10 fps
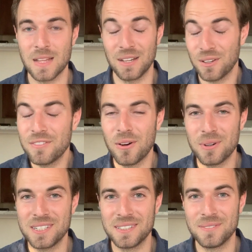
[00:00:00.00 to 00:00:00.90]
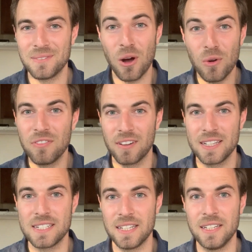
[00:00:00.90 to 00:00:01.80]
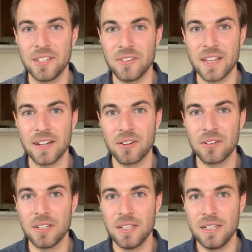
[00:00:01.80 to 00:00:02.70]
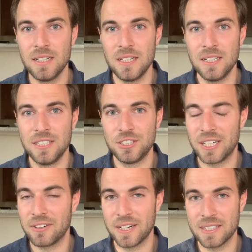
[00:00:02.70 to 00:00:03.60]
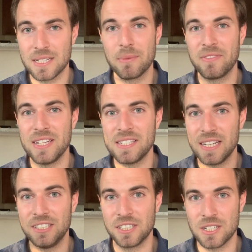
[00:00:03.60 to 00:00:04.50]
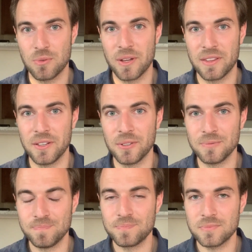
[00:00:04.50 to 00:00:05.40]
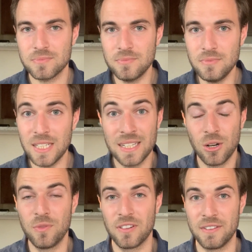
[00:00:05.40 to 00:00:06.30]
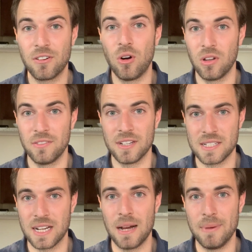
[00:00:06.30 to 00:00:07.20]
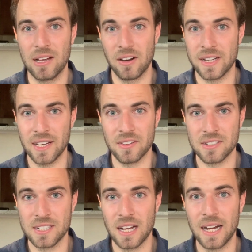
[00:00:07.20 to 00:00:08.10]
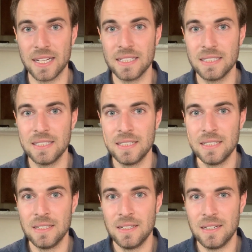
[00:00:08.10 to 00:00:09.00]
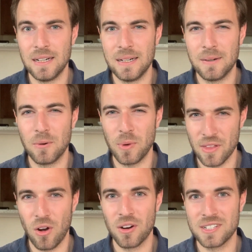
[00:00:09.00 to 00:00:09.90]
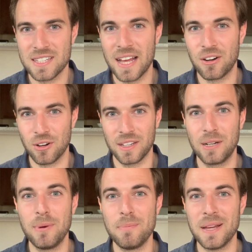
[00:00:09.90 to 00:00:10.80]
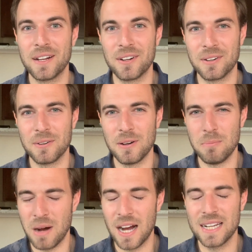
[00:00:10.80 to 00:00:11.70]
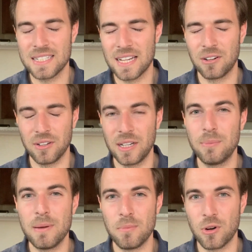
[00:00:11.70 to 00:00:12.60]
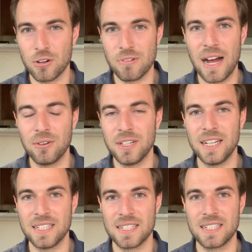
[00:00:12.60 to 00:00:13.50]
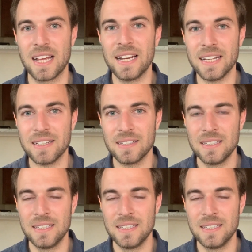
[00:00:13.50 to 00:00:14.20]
I look forward to hopefully seeing you there, sharing some of these teachings with you, and hopefully for all of us to come out on the other side uh, with hearts that are a little bit bigger, minds that are a little bit more grounded and steady,